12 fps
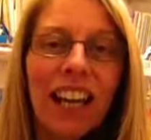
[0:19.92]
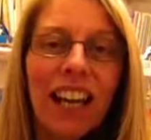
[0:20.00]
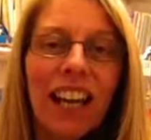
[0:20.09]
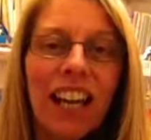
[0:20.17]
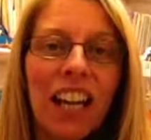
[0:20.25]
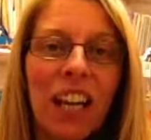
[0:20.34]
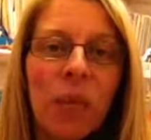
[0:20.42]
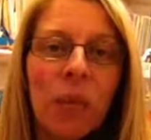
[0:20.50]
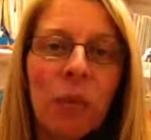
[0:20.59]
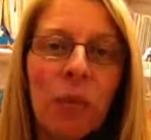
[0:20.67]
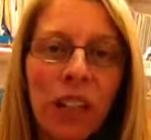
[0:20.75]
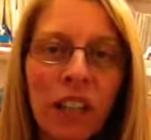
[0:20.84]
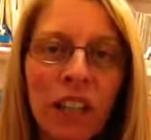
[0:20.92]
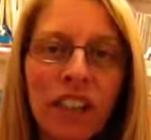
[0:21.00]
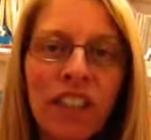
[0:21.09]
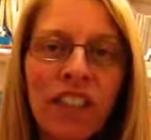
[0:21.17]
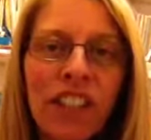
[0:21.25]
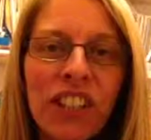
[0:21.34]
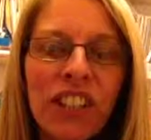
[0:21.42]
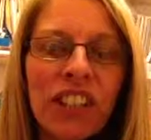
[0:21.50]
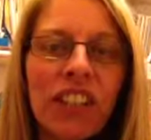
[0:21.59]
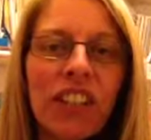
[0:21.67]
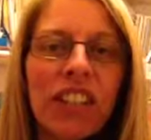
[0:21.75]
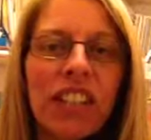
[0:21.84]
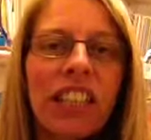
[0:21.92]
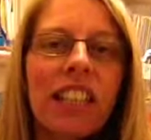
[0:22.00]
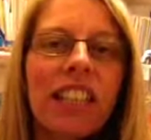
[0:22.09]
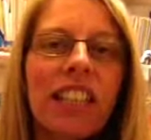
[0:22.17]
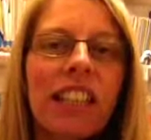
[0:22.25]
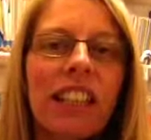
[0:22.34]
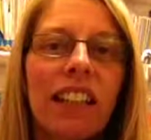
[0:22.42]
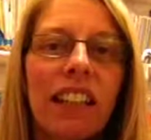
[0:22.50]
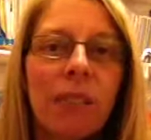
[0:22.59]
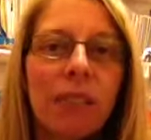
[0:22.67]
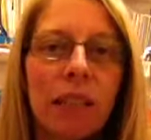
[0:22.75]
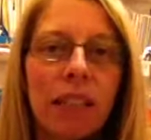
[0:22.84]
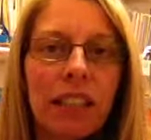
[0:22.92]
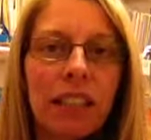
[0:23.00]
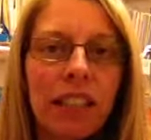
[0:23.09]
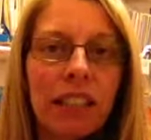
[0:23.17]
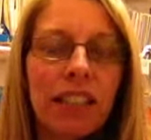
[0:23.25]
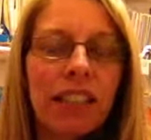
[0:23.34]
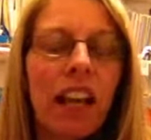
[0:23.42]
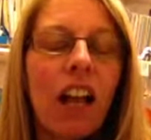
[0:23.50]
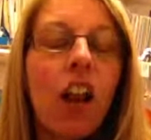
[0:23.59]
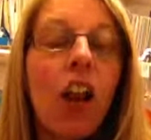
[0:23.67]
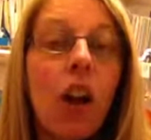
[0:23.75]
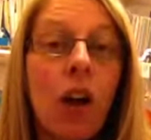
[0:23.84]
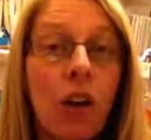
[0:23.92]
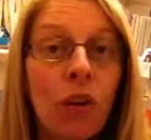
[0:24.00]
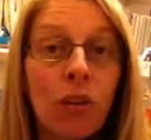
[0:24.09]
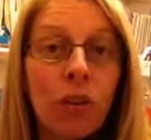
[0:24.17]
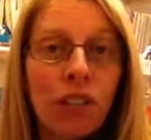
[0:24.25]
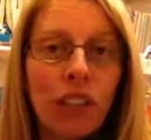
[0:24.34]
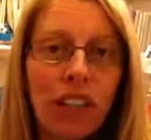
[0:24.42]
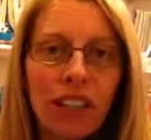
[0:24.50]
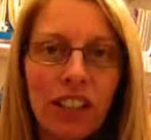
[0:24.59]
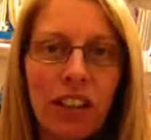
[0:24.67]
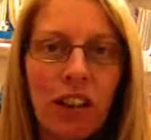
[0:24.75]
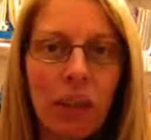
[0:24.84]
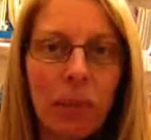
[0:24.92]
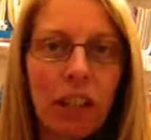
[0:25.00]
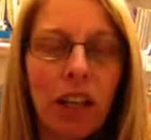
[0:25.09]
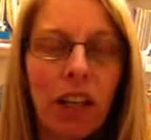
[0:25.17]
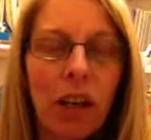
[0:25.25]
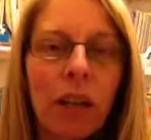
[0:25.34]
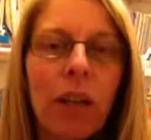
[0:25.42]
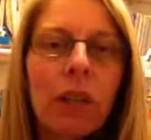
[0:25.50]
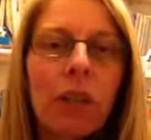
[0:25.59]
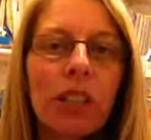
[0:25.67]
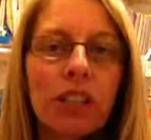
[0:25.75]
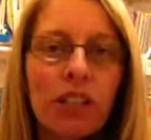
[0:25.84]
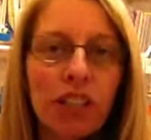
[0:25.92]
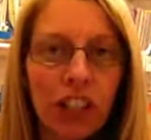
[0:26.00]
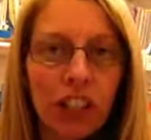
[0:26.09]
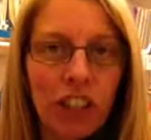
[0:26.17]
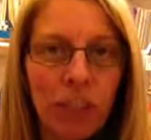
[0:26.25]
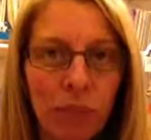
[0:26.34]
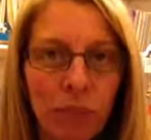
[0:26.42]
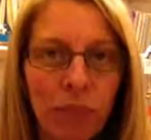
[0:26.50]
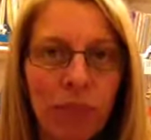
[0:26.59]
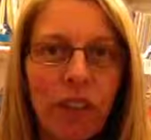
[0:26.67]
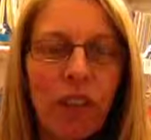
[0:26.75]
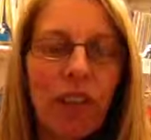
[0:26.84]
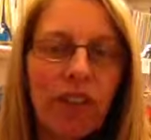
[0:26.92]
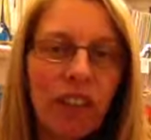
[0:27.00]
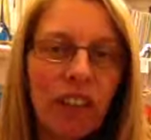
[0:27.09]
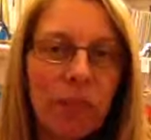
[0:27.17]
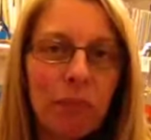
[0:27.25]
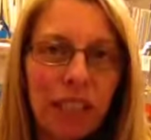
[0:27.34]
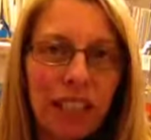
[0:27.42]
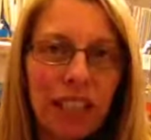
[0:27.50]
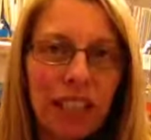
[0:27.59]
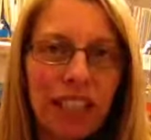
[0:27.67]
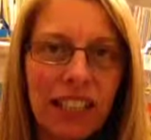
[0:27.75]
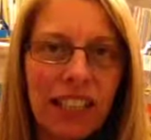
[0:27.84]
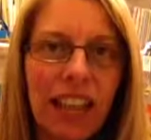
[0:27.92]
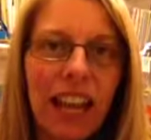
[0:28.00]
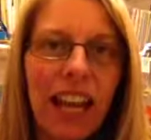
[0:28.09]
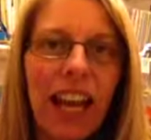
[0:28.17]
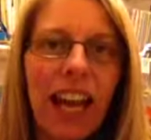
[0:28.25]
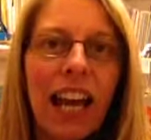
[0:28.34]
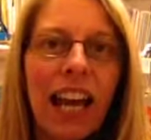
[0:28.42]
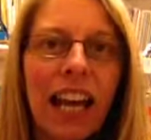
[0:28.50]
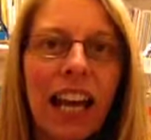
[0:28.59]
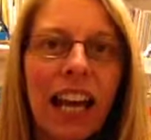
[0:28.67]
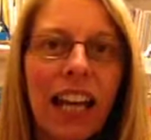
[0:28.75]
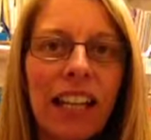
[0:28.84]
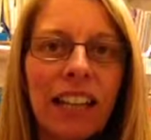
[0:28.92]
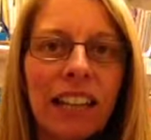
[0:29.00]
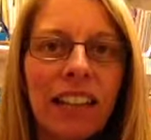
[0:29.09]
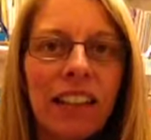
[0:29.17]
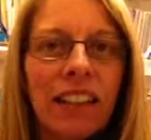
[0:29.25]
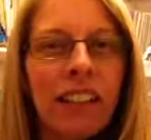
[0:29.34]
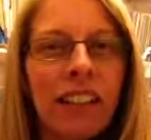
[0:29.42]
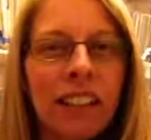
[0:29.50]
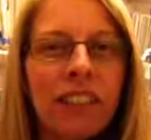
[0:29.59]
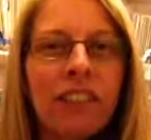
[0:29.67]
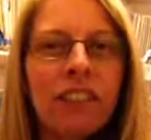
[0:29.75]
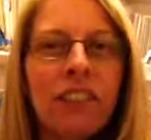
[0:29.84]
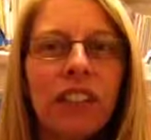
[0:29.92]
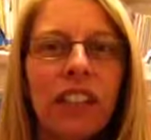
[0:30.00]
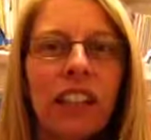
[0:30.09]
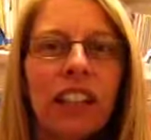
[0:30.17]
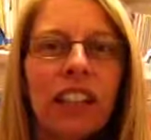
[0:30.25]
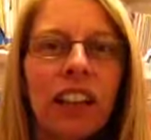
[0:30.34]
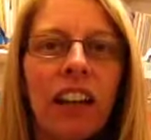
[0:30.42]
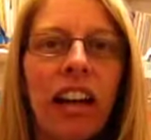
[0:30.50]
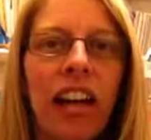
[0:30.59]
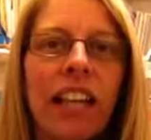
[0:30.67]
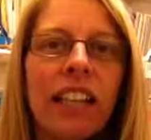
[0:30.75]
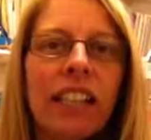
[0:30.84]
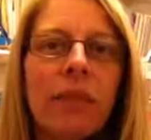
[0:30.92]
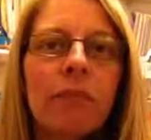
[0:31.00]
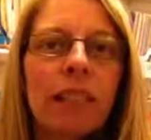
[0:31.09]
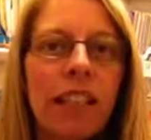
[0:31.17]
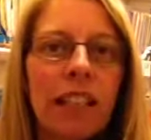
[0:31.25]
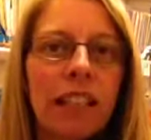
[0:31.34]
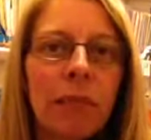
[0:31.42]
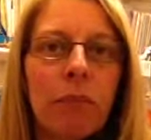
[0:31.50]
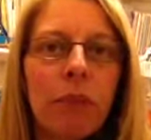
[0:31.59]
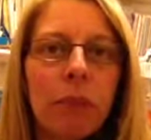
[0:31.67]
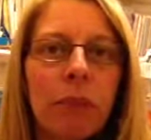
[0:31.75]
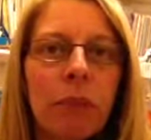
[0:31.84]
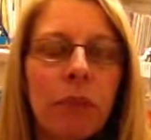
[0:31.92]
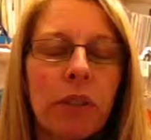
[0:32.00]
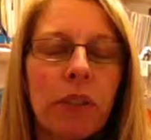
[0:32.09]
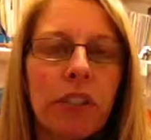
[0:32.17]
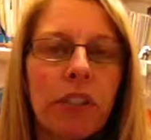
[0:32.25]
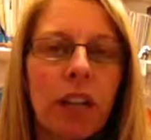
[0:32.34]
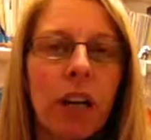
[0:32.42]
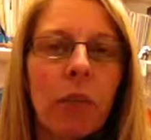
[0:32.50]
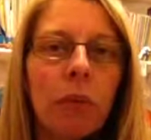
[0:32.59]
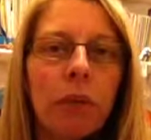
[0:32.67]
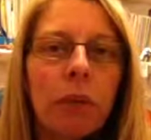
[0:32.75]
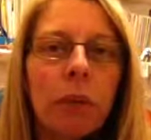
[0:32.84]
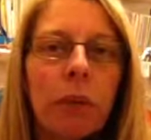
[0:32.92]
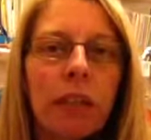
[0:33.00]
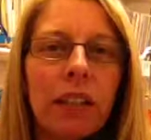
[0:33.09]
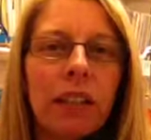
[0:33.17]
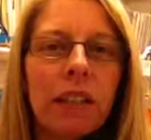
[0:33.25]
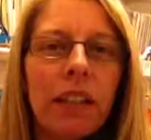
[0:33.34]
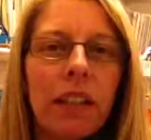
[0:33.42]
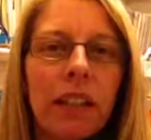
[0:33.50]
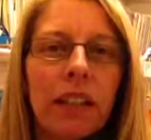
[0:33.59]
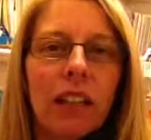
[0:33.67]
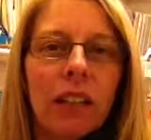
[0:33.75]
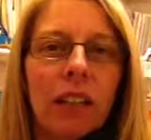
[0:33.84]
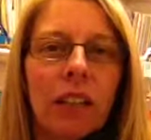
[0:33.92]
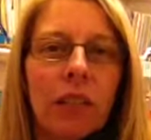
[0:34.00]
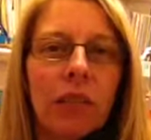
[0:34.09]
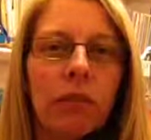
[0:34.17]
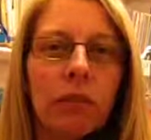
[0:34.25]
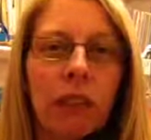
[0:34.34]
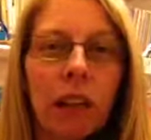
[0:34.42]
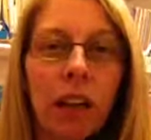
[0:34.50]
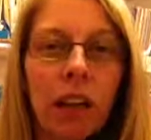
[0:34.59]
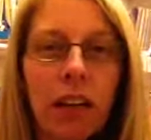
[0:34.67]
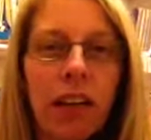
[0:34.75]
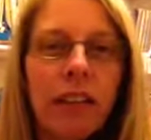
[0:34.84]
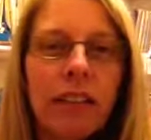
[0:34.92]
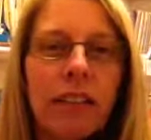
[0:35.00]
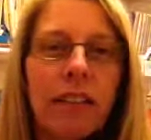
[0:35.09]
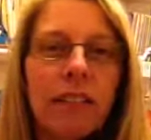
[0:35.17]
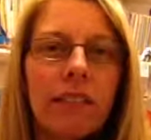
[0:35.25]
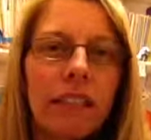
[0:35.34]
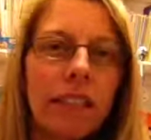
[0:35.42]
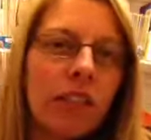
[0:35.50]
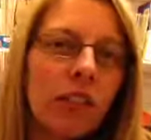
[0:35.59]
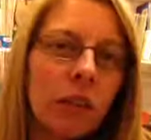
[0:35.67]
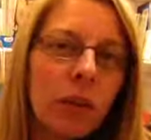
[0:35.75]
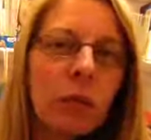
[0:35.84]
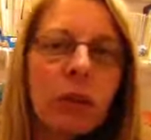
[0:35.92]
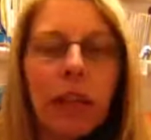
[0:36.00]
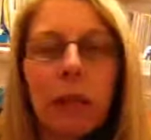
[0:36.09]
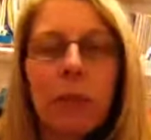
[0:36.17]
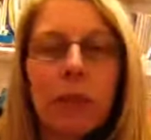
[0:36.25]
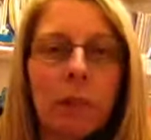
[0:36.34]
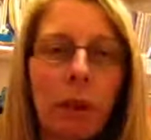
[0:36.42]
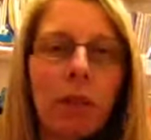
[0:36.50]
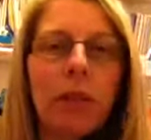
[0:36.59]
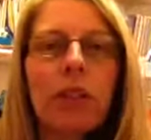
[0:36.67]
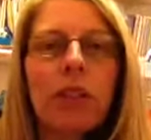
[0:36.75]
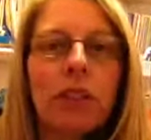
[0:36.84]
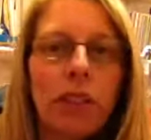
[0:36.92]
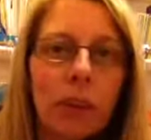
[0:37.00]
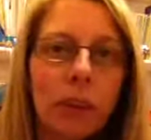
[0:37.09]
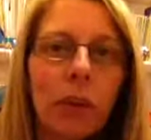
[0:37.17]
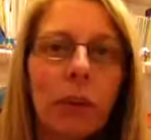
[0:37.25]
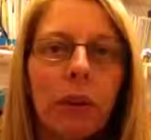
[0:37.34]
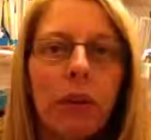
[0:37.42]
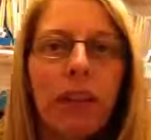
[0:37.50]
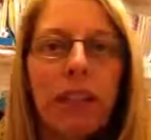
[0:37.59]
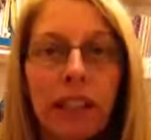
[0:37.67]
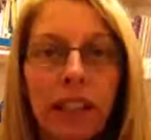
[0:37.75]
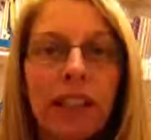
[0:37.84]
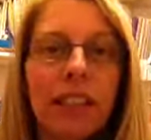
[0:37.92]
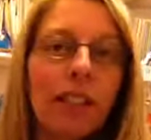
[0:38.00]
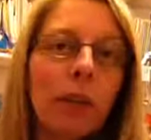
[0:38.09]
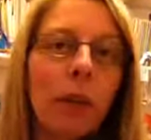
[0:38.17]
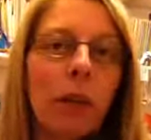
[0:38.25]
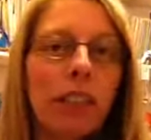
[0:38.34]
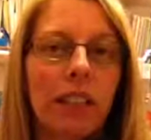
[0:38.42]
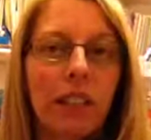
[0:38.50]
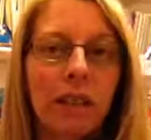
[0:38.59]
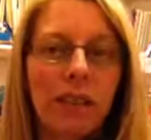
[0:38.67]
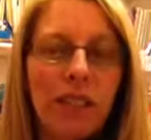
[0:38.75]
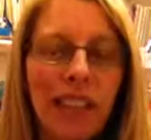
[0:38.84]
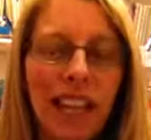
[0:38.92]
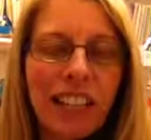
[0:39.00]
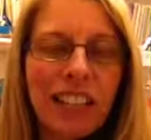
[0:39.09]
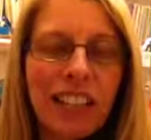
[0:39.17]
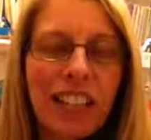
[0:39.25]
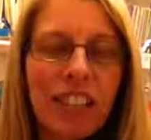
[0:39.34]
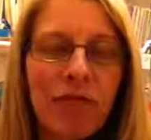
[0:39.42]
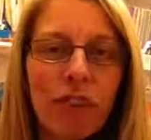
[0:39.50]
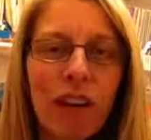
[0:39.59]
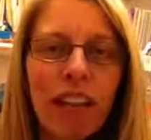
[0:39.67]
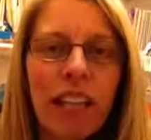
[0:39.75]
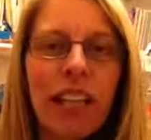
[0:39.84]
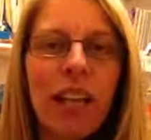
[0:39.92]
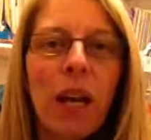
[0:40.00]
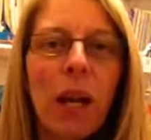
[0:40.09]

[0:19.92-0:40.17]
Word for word: Uh, when I first started in business a long time ago, it was a traditional offline business and I kind of you know, had some teething problems to start with and you know, clients didn't do what they were supposed to do and things didn't always go actually right.